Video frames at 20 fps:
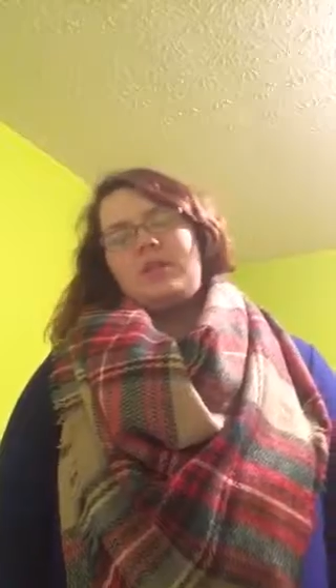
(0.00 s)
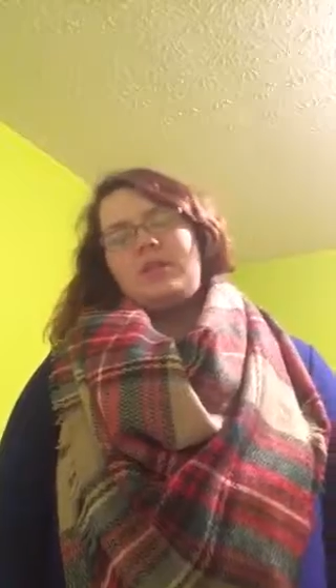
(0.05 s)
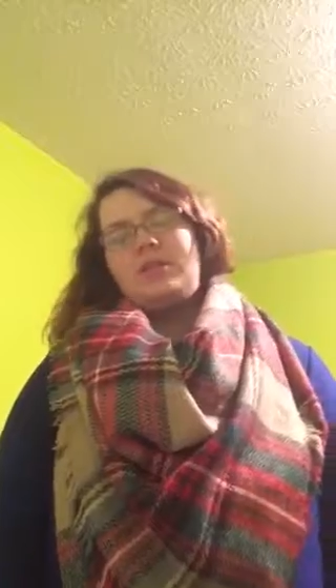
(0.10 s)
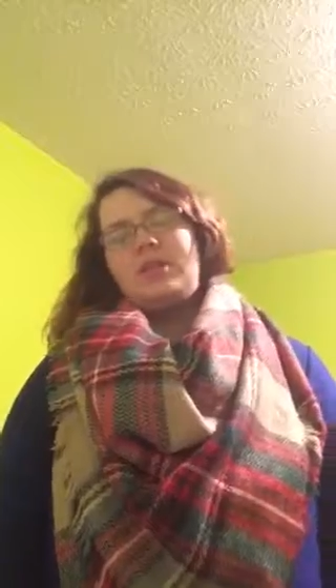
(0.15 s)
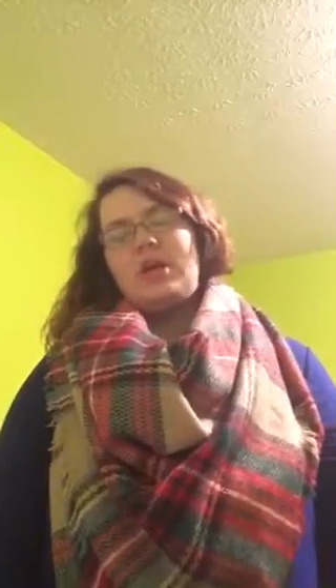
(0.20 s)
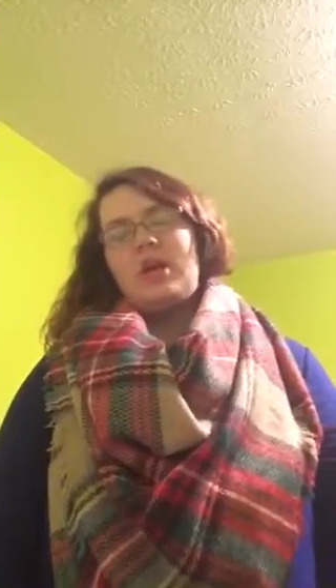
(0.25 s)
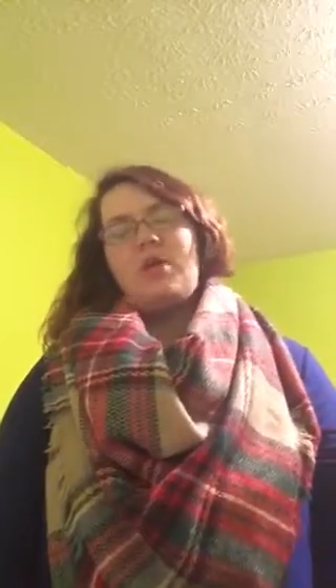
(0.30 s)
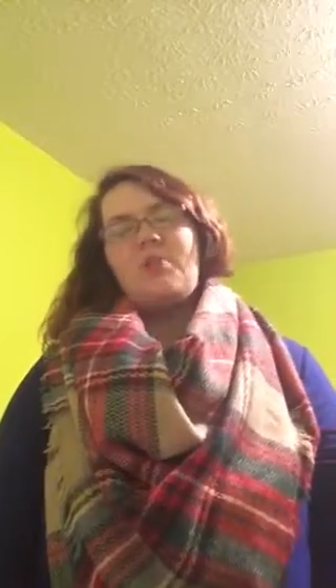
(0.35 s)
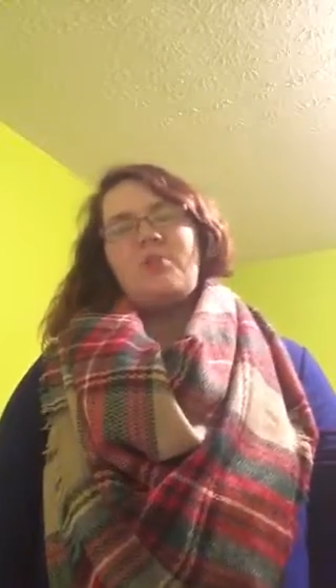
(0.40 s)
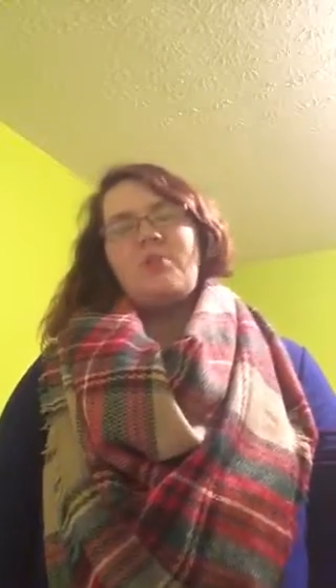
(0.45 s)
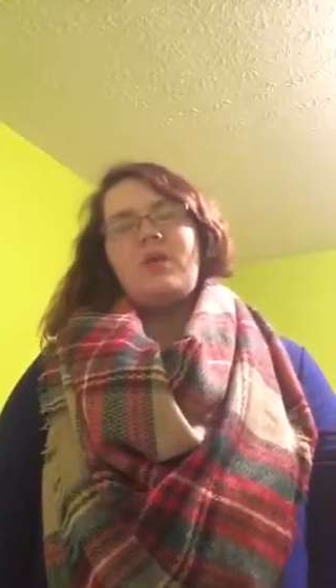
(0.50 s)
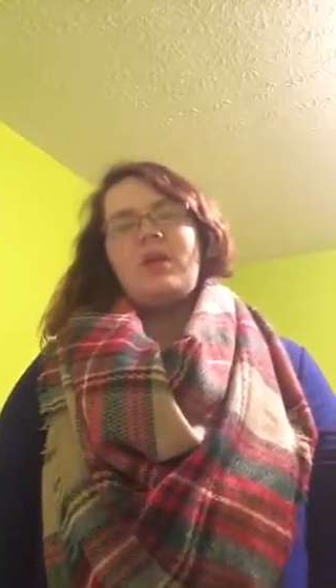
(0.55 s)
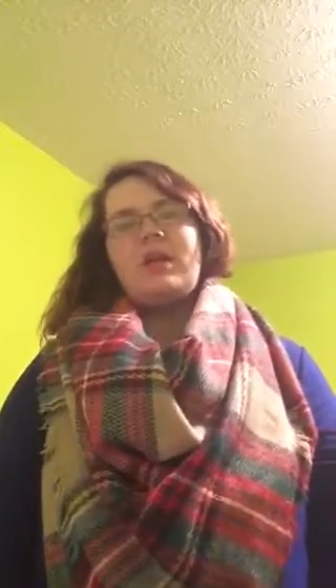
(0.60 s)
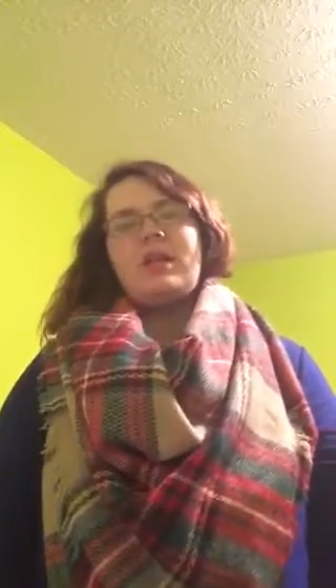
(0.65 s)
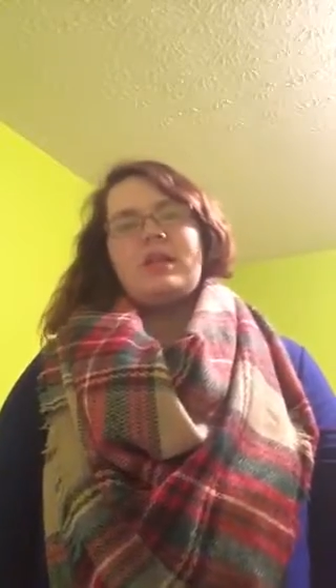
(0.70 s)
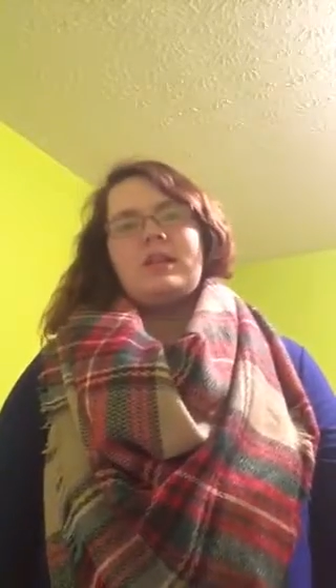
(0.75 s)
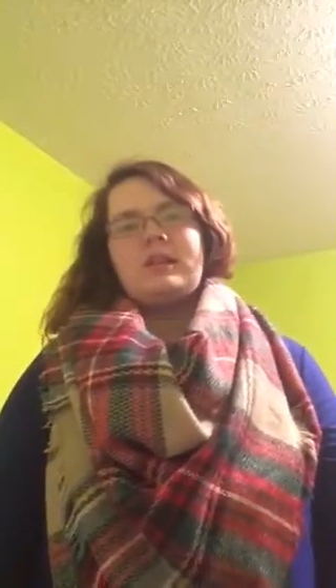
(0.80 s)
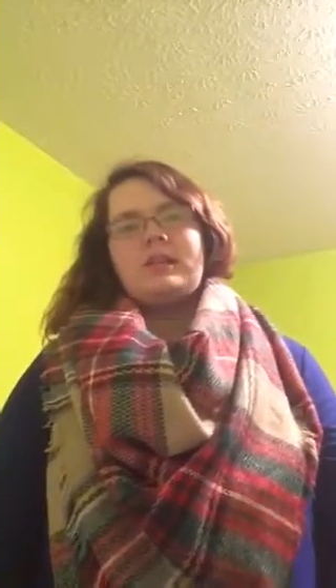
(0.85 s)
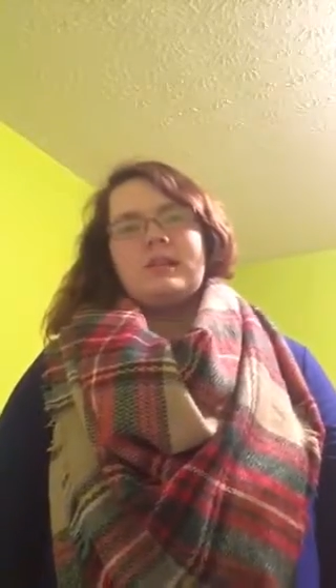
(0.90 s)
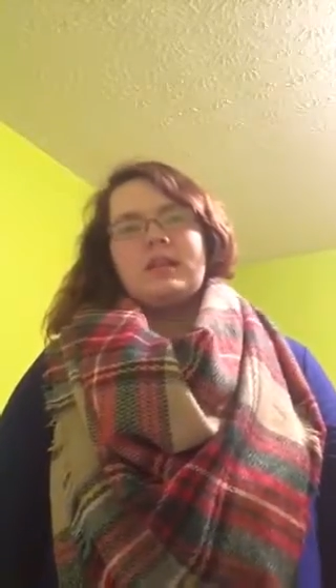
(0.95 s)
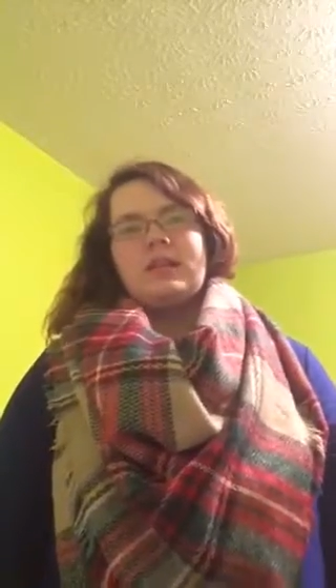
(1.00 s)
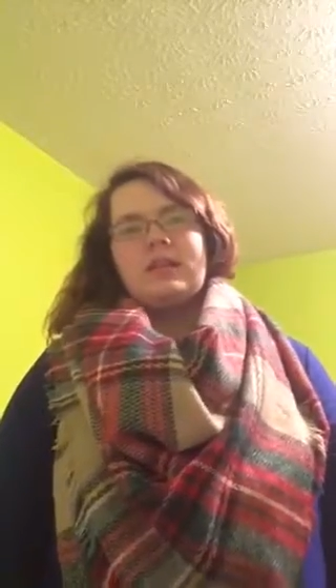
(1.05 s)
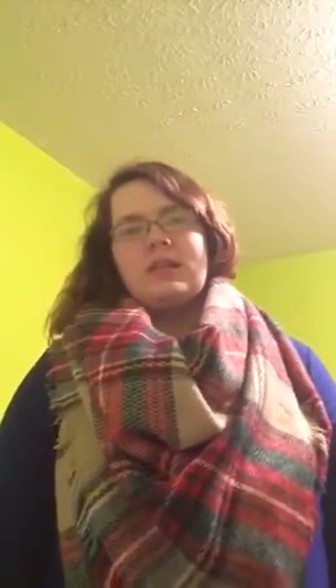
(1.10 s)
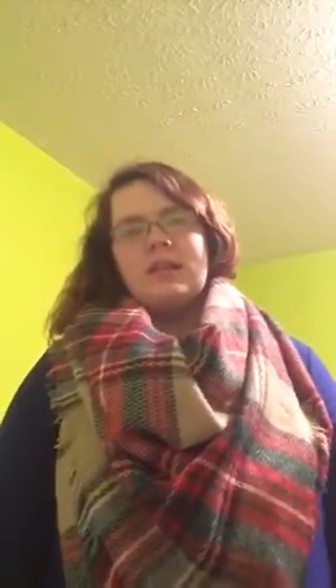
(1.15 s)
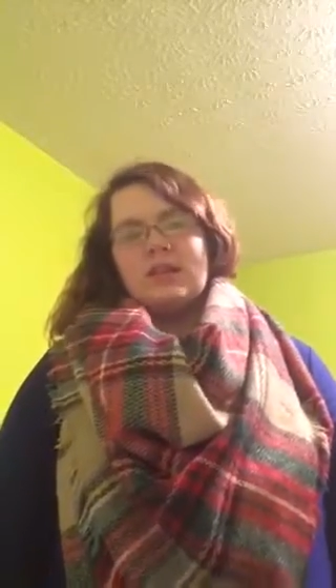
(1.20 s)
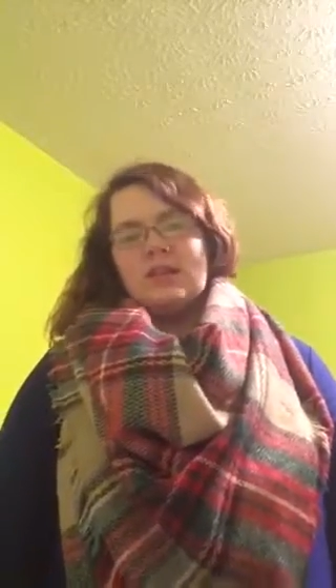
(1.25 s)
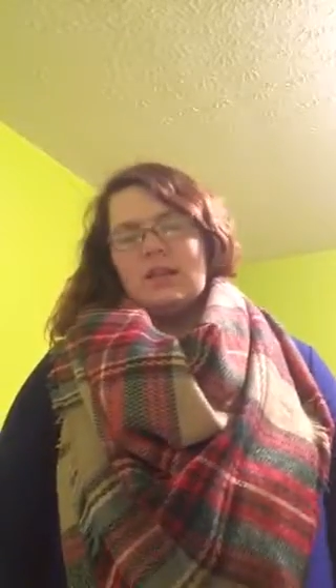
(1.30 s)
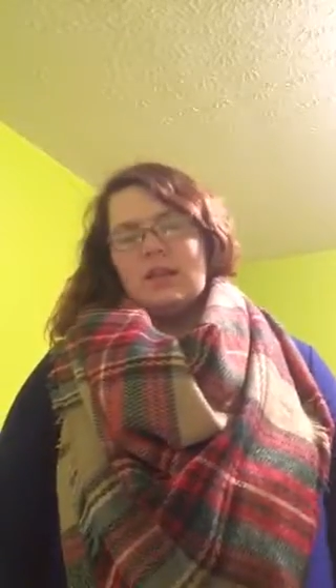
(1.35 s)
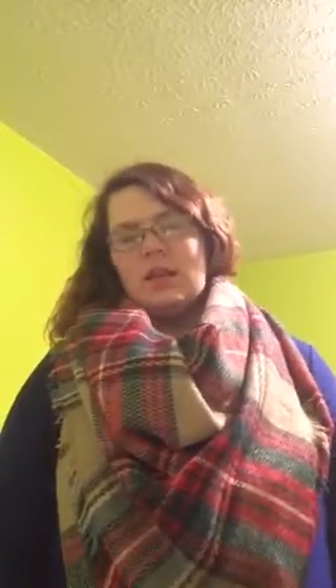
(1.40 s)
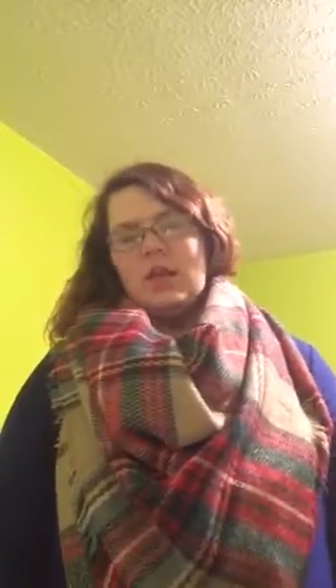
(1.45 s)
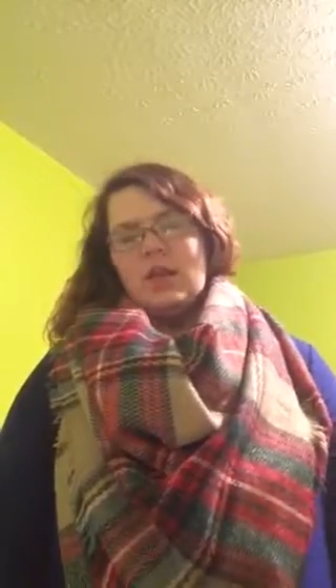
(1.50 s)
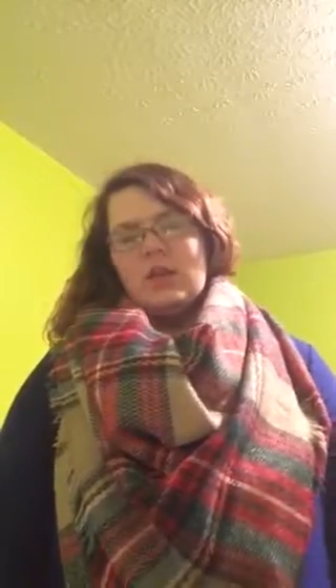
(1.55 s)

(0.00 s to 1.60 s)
to jump realistically